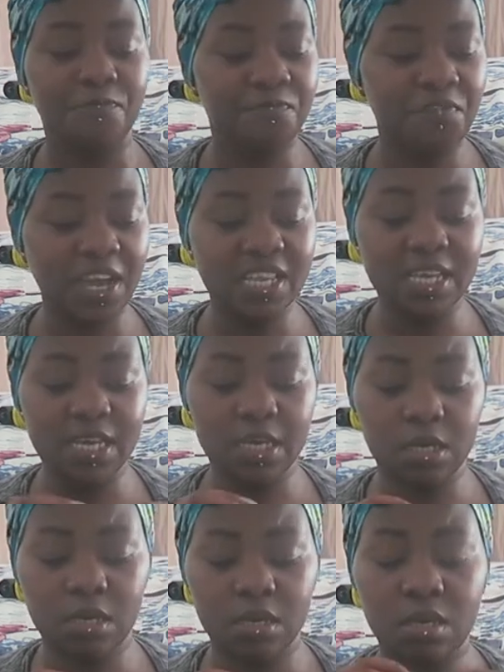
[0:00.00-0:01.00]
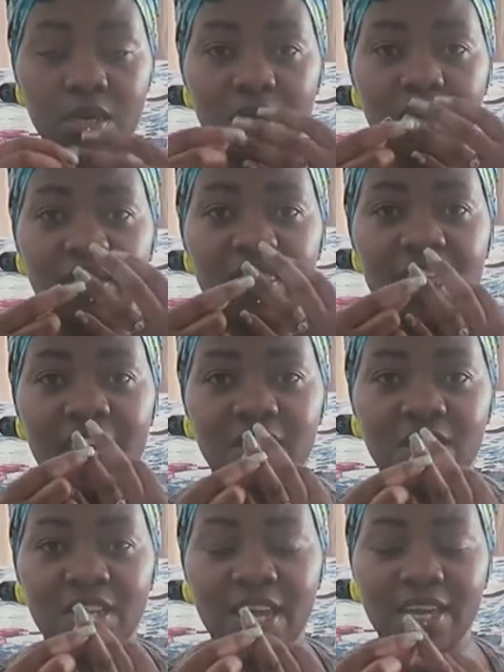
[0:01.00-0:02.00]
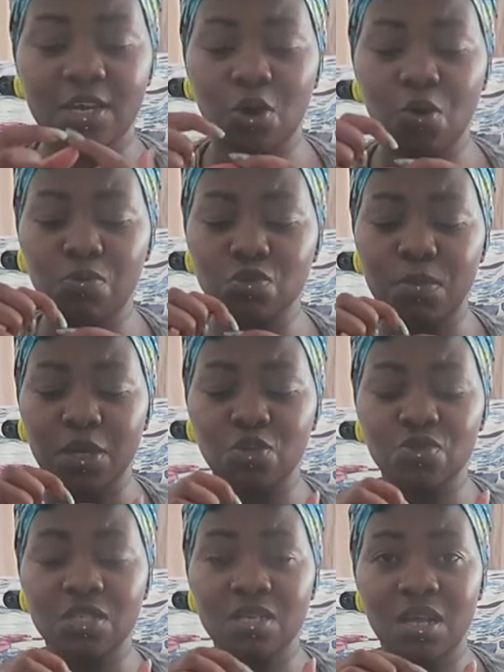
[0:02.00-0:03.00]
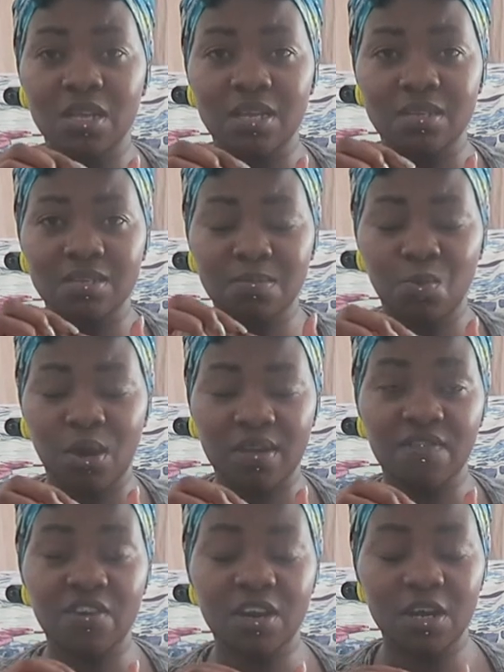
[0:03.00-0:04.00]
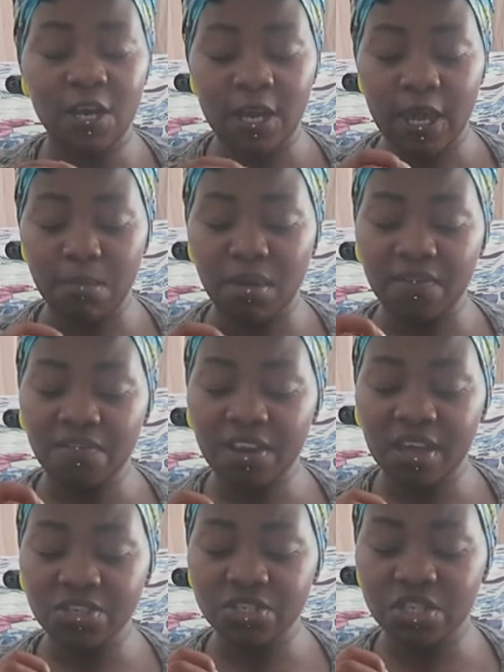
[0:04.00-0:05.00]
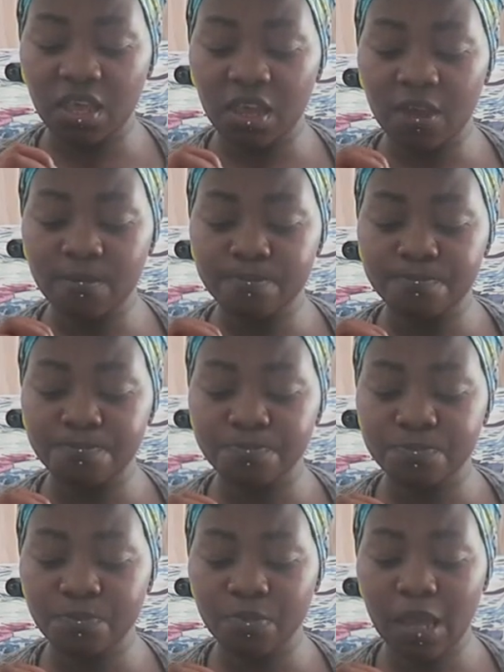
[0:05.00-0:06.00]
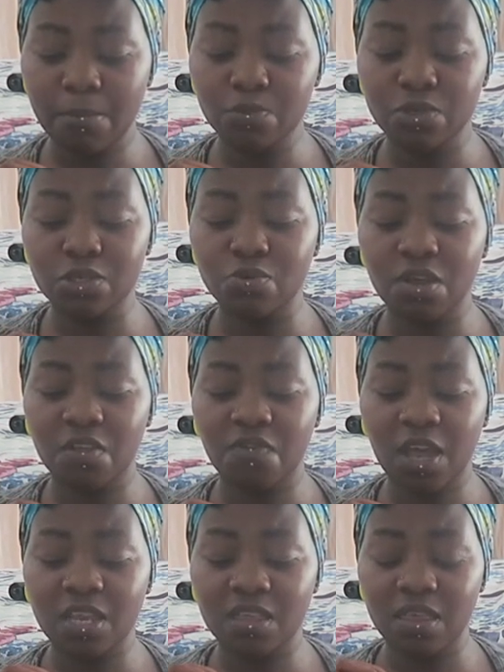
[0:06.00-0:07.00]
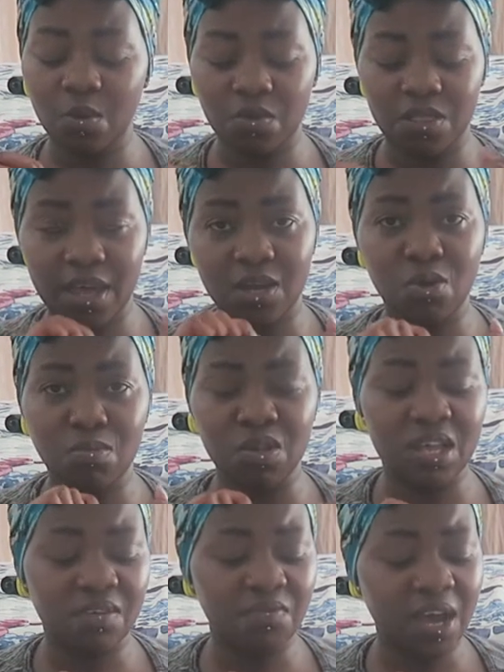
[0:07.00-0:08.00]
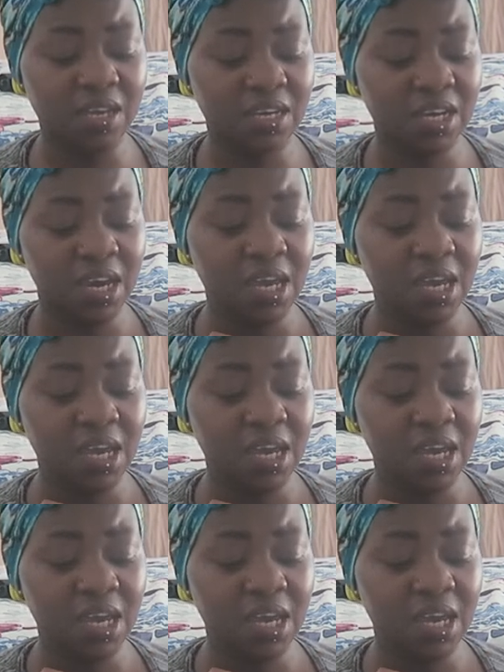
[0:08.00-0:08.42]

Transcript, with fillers: filing there like almost my cuticle and whatever and my flesh there I'm not really good at filing there with like a normal nail filer